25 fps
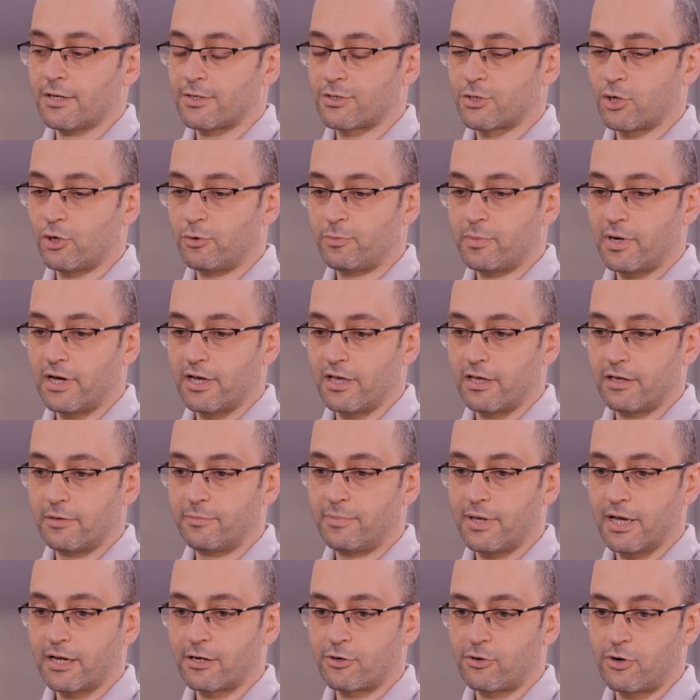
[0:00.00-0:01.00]
So my
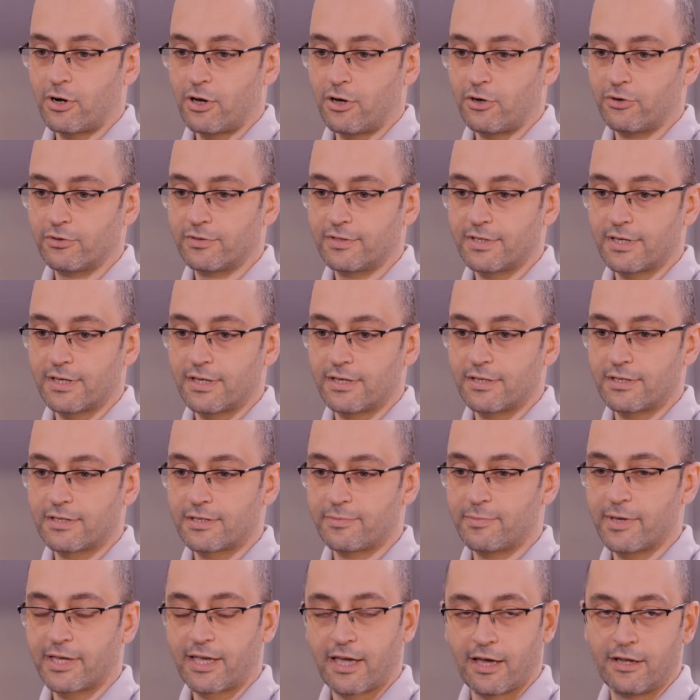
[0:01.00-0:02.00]
background
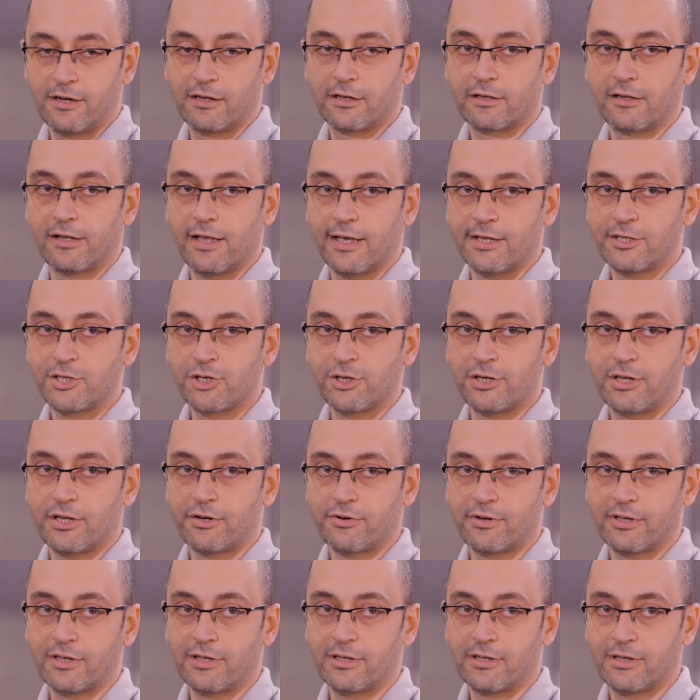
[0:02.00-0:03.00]
is mechanical
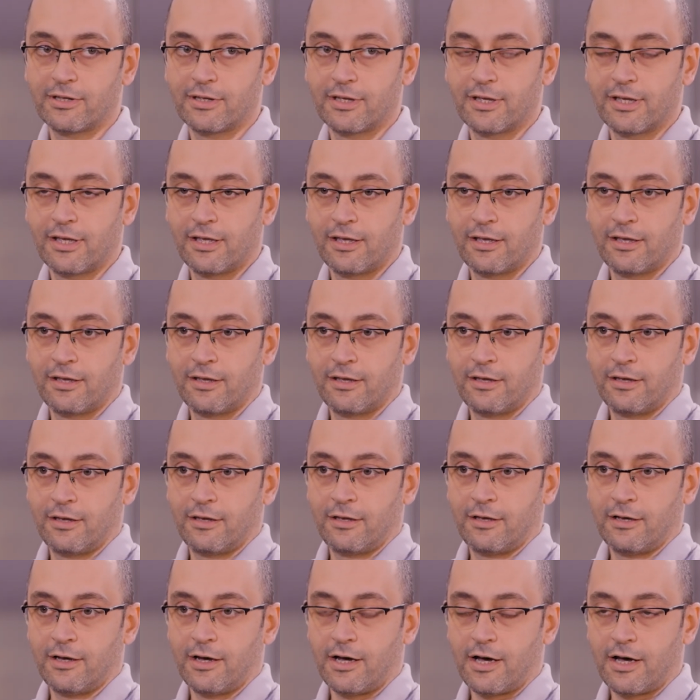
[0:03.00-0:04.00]
engineering.
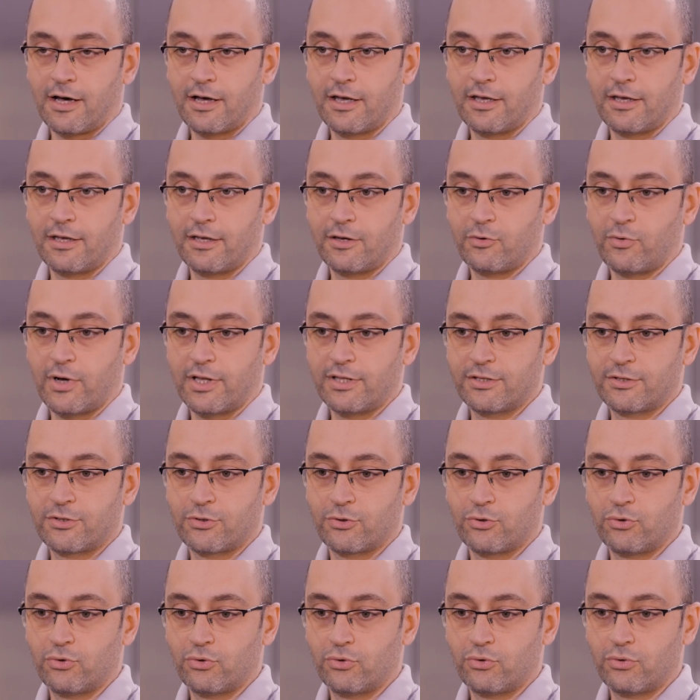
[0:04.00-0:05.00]
I went
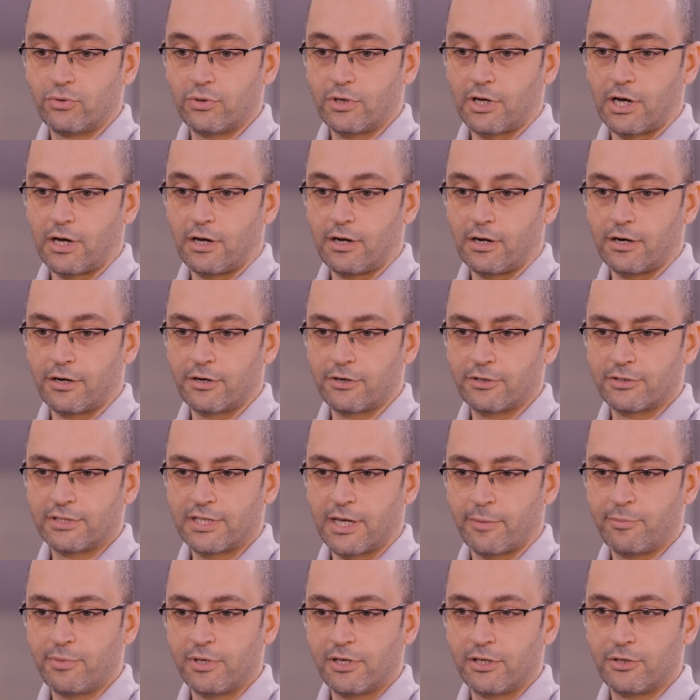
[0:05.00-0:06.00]
to
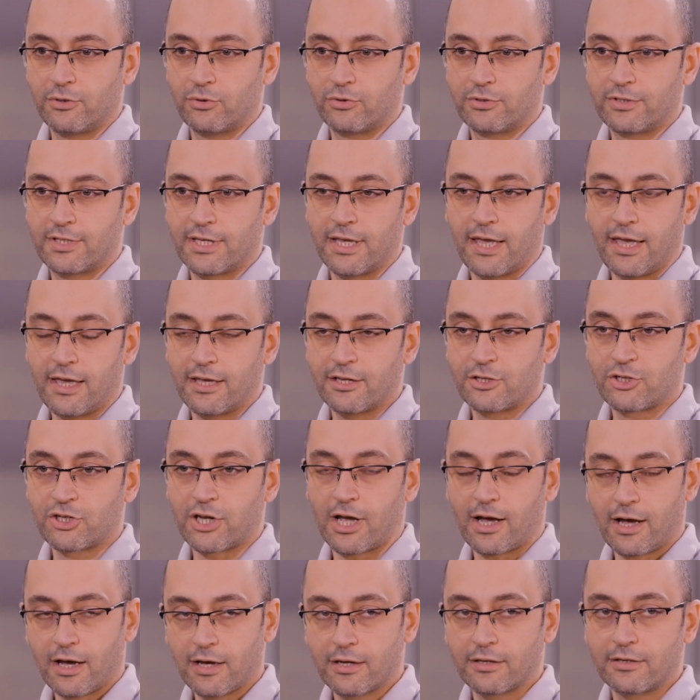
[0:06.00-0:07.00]
RWTH
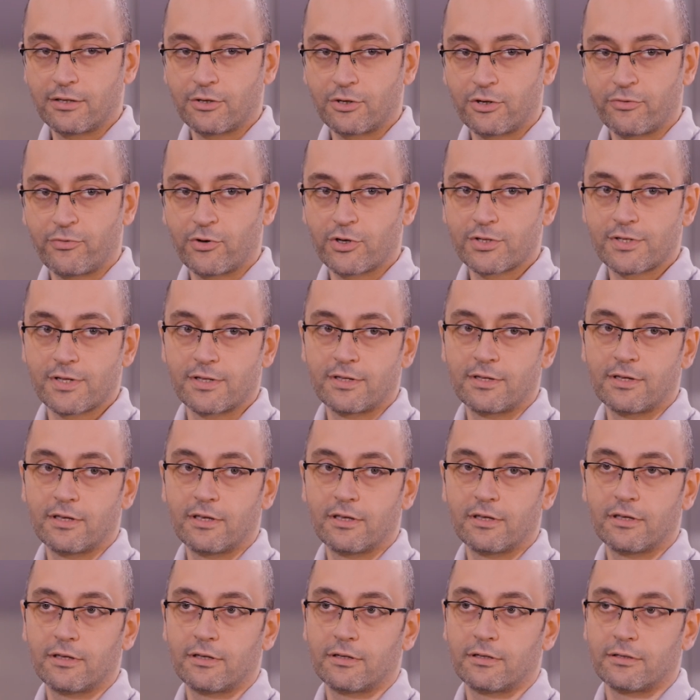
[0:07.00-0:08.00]
Aachen
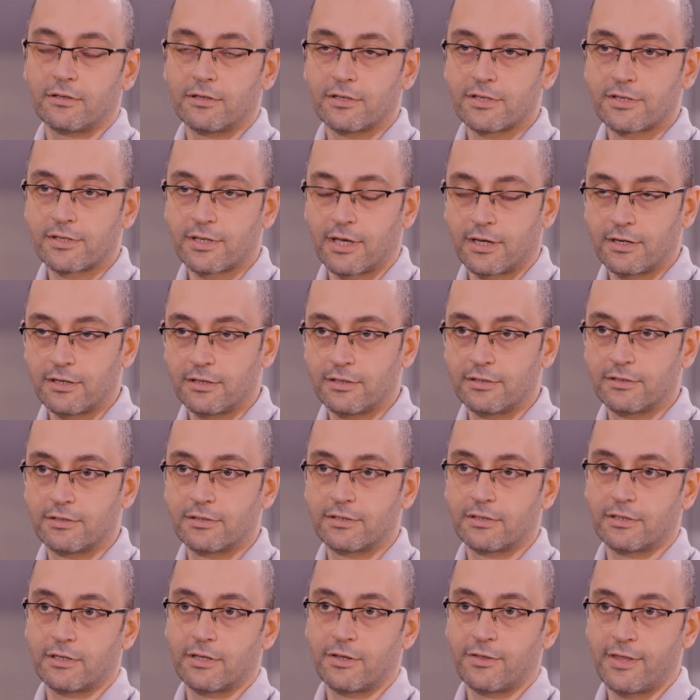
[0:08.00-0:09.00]
University, studied
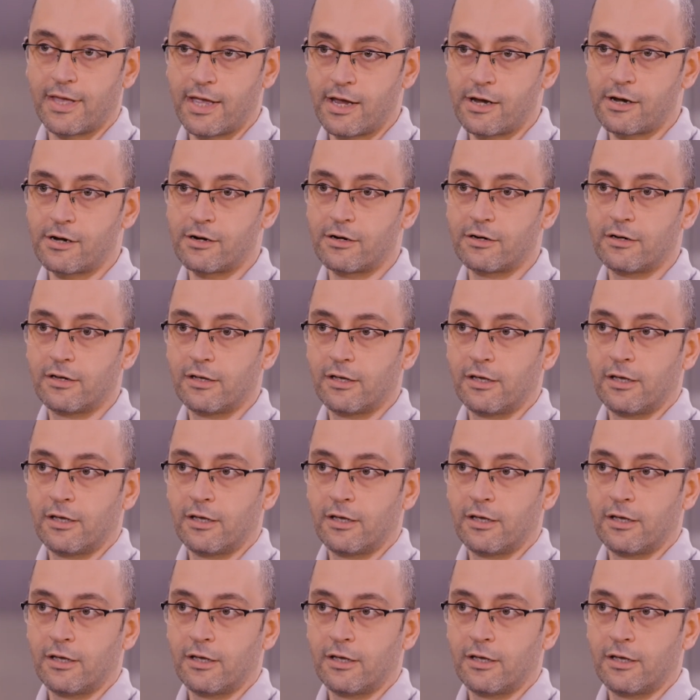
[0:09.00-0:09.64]
there,